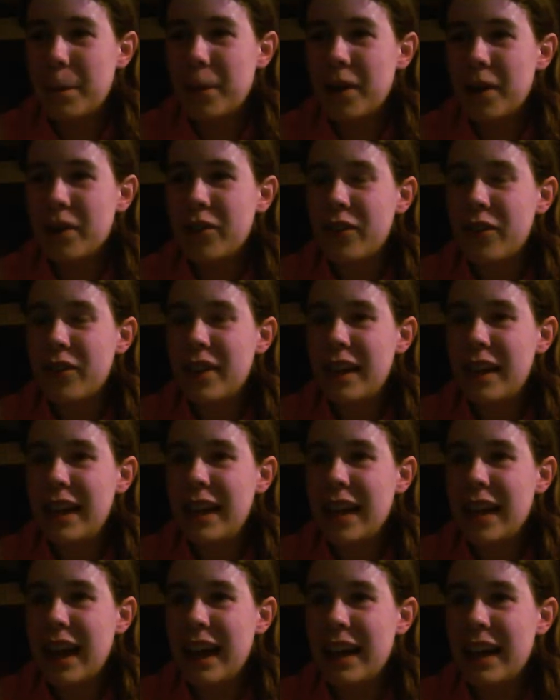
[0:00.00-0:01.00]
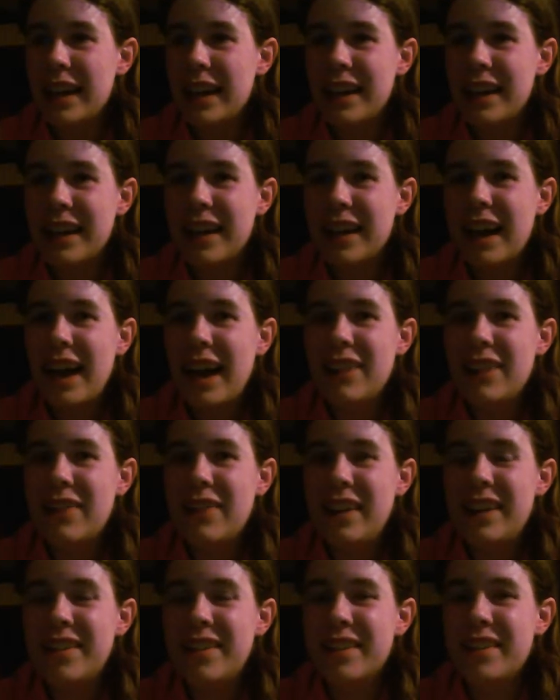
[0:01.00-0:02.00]
Personally, I'm kind
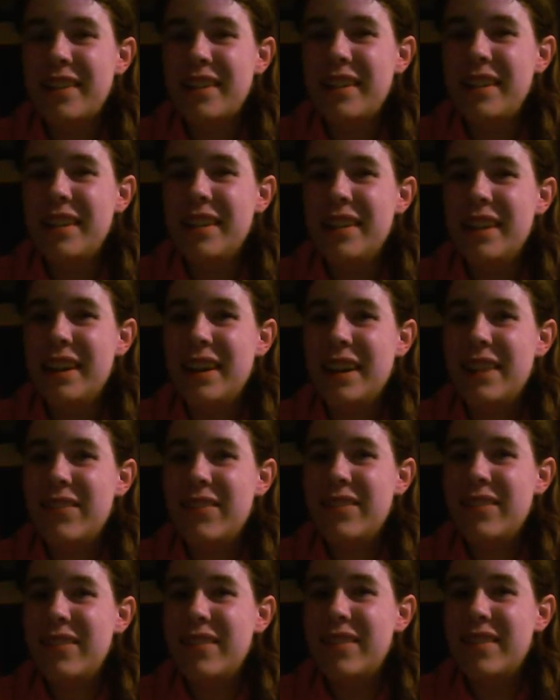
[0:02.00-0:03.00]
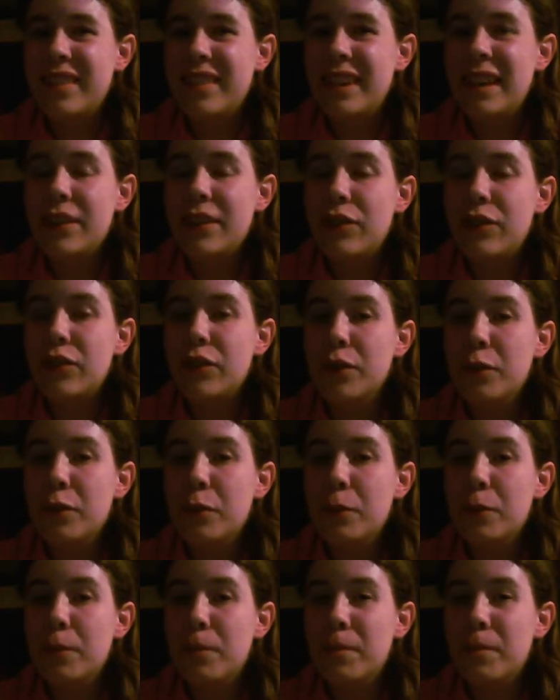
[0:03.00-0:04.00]
of interested in these
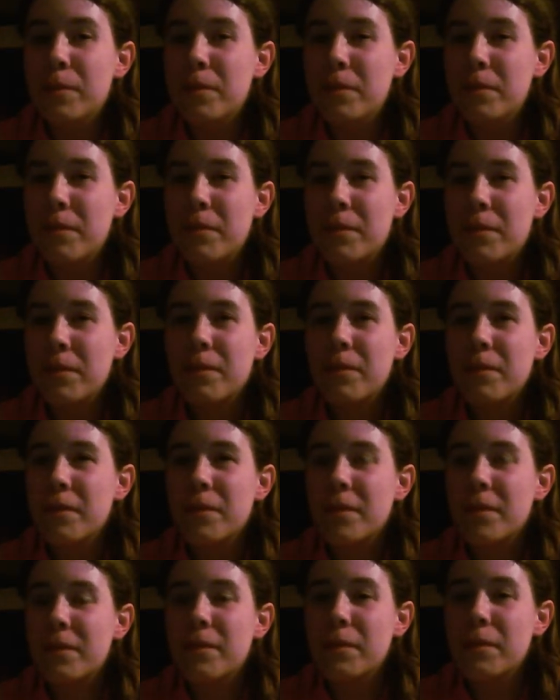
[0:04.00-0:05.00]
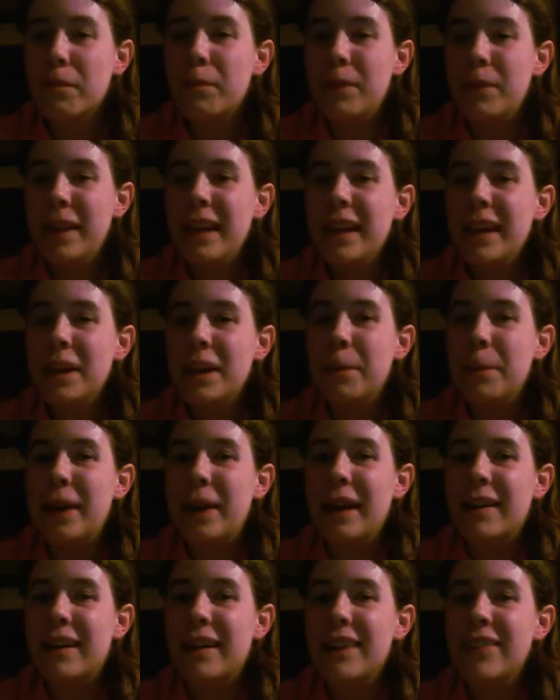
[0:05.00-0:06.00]
two being a
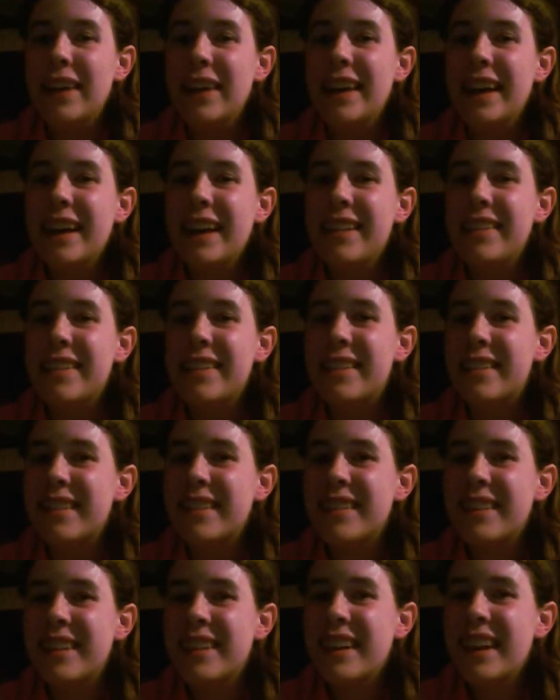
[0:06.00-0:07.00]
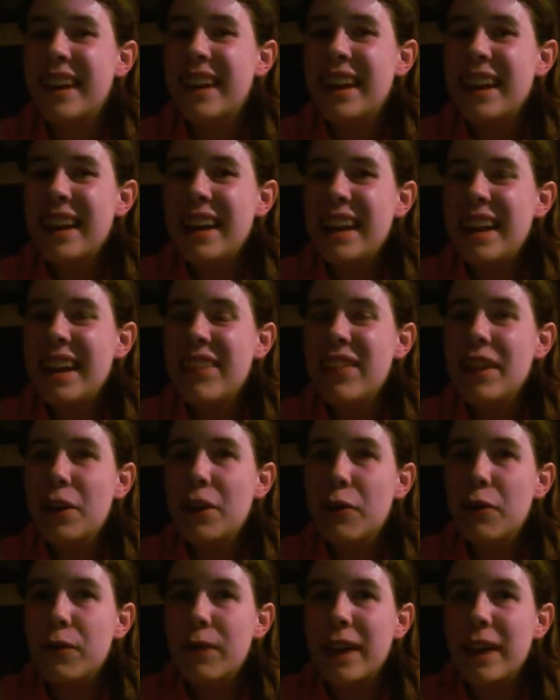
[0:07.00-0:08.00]
pairing, because even
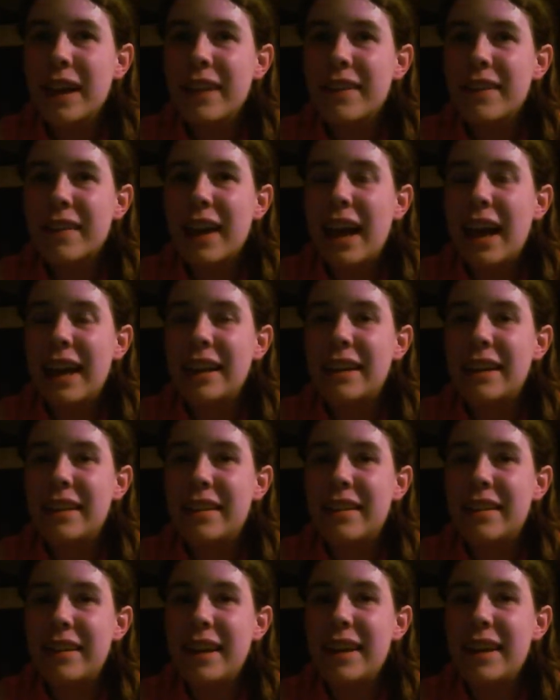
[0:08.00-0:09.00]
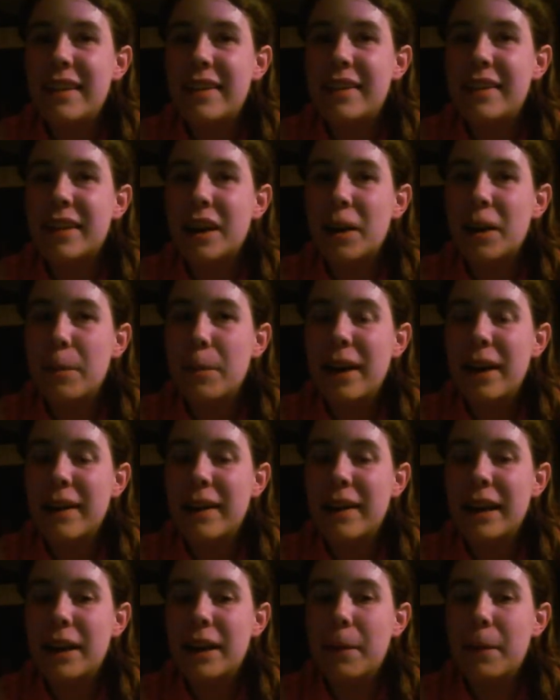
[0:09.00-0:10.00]
though fans kind of did start
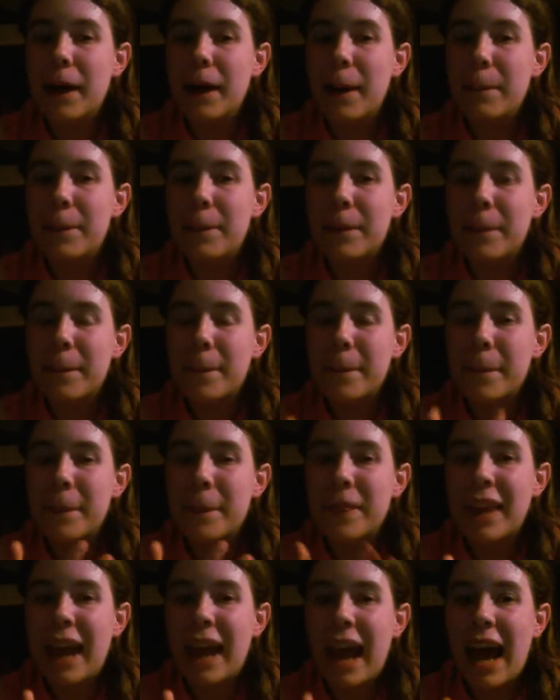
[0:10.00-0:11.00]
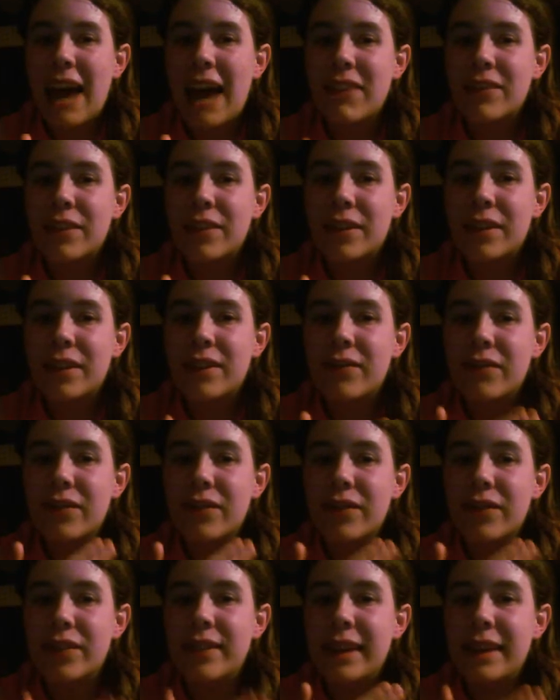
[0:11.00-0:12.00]
pairing them up after
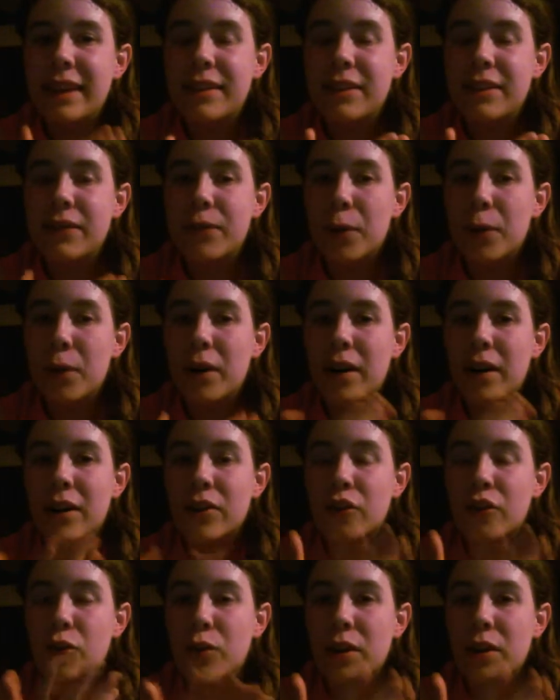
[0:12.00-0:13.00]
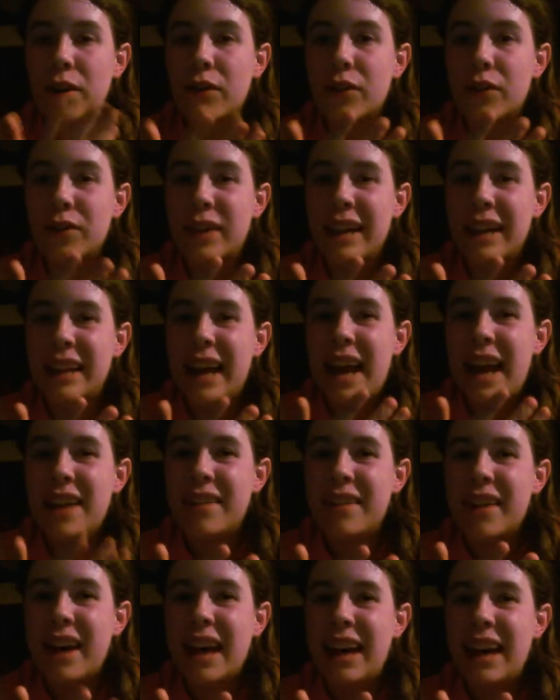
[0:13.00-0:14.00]
season 4 or sort of during
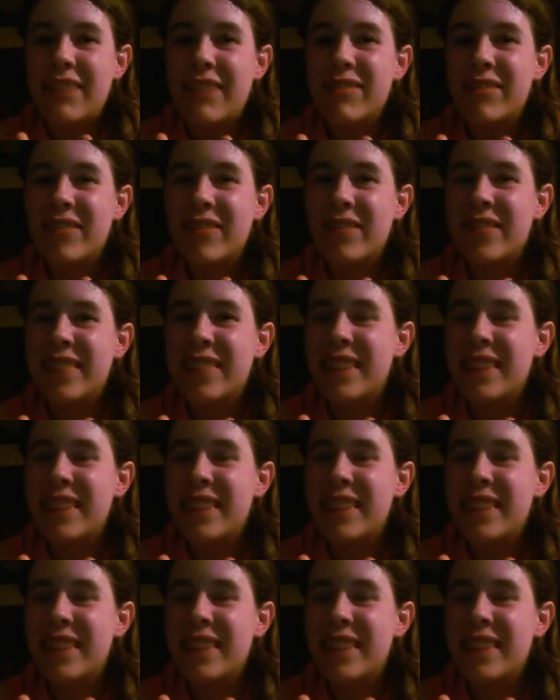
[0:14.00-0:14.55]
that time,